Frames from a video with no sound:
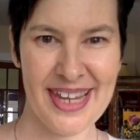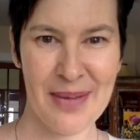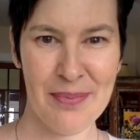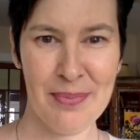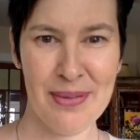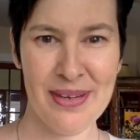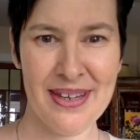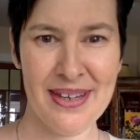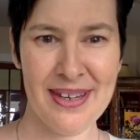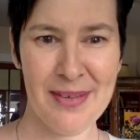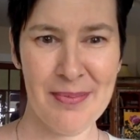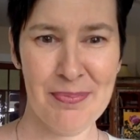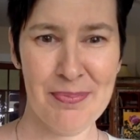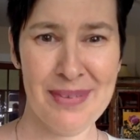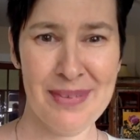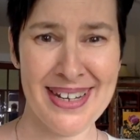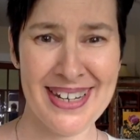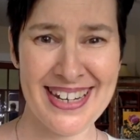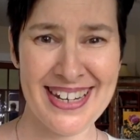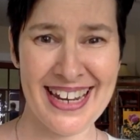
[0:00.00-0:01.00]
Happy
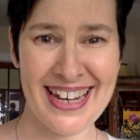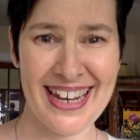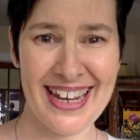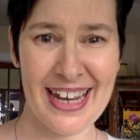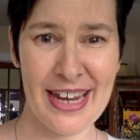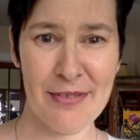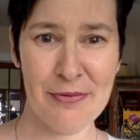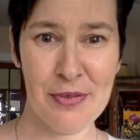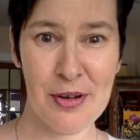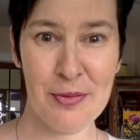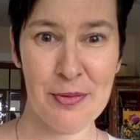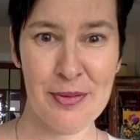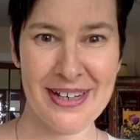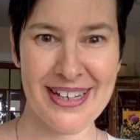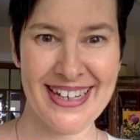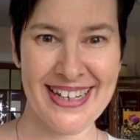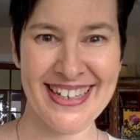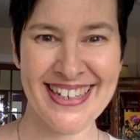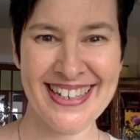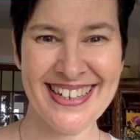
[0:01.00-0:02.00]
Monday, everyone.
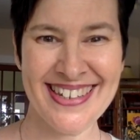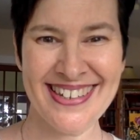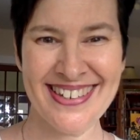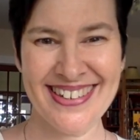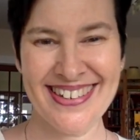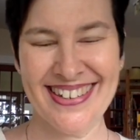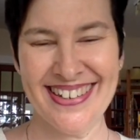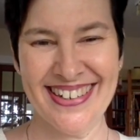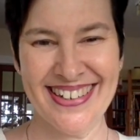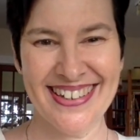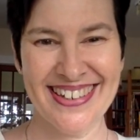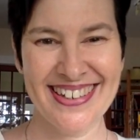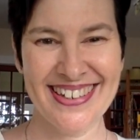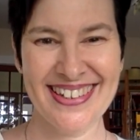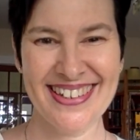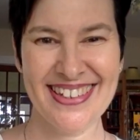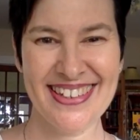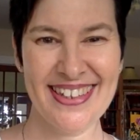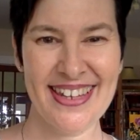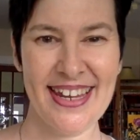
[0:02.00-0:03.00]

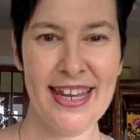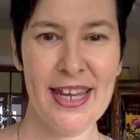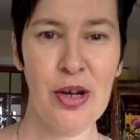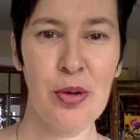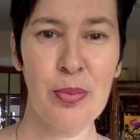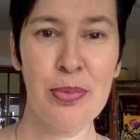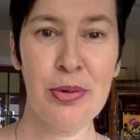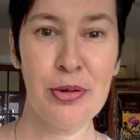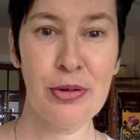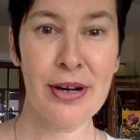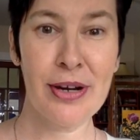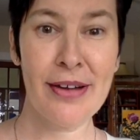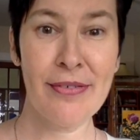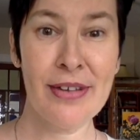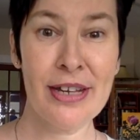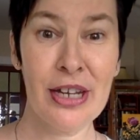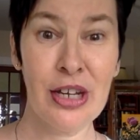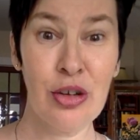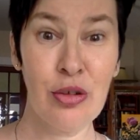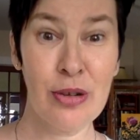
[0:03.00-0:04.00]
I hope you're
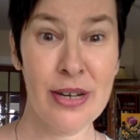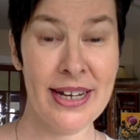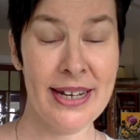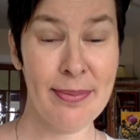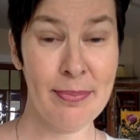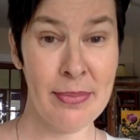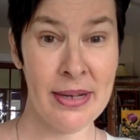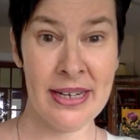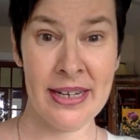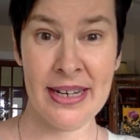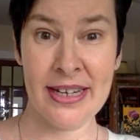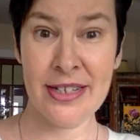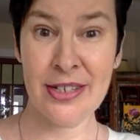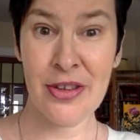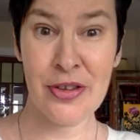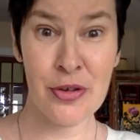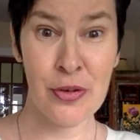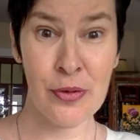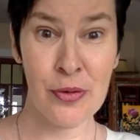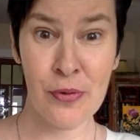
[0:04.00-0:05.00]
having a great Monday
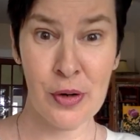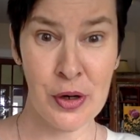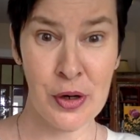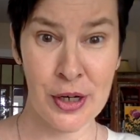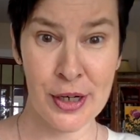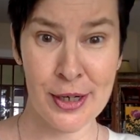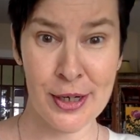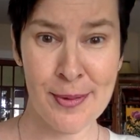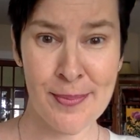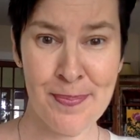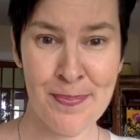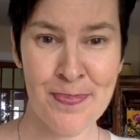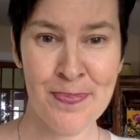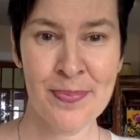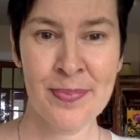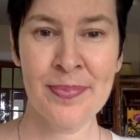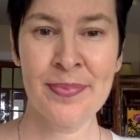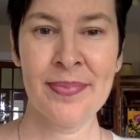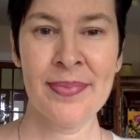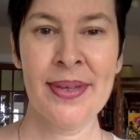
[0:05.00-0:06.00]
so far.
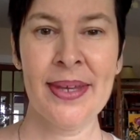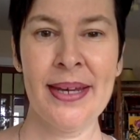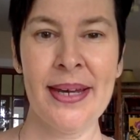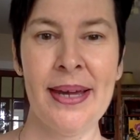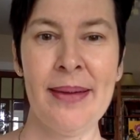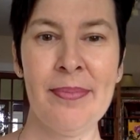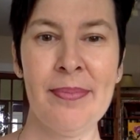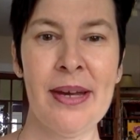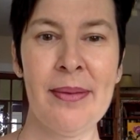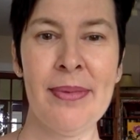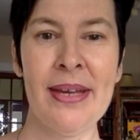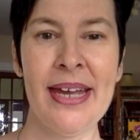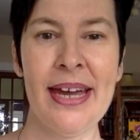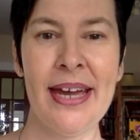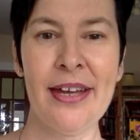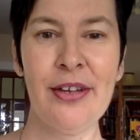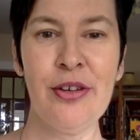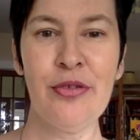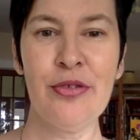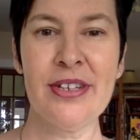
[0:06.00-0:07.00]
I'm coming at
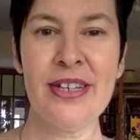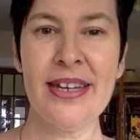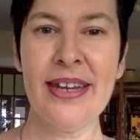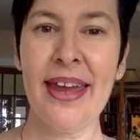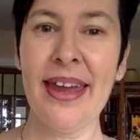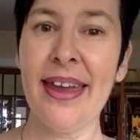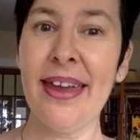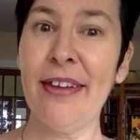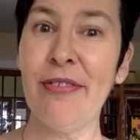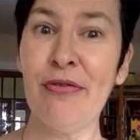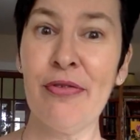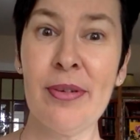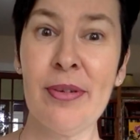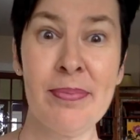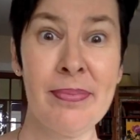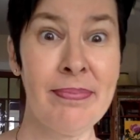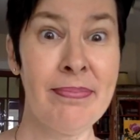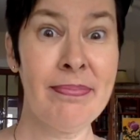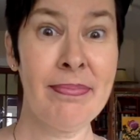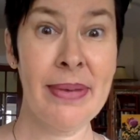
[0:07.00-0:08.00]
you today
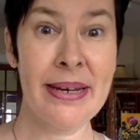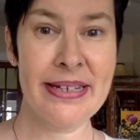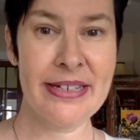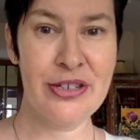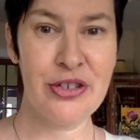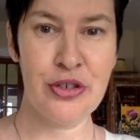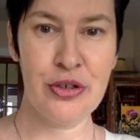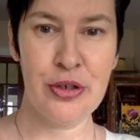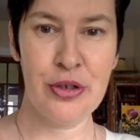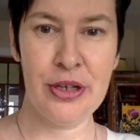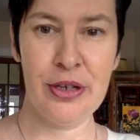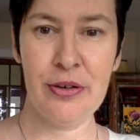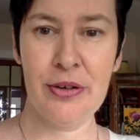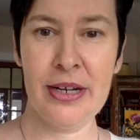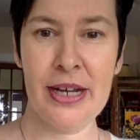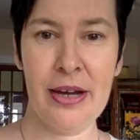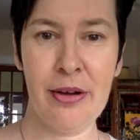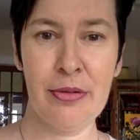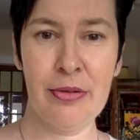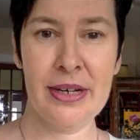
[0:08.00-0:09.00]
from my studio
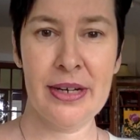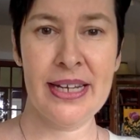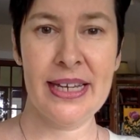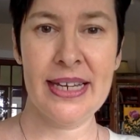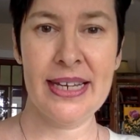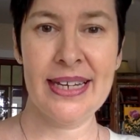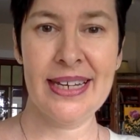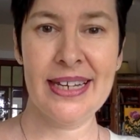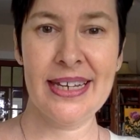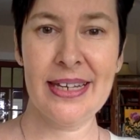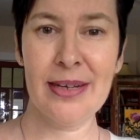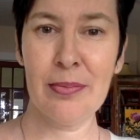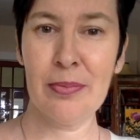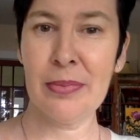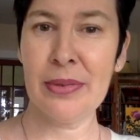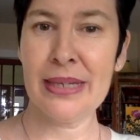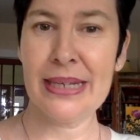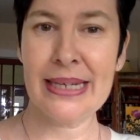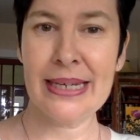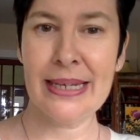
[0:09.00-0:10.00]
gallery in
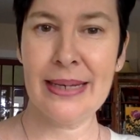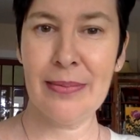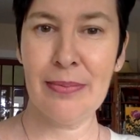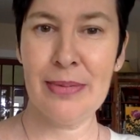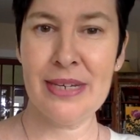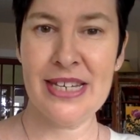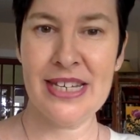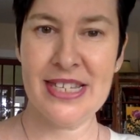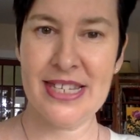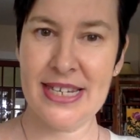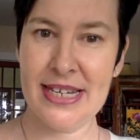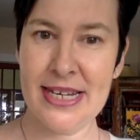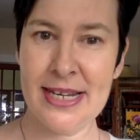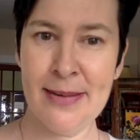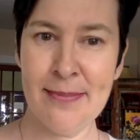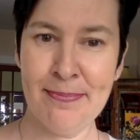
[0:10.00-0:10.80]
Kimberley, BC,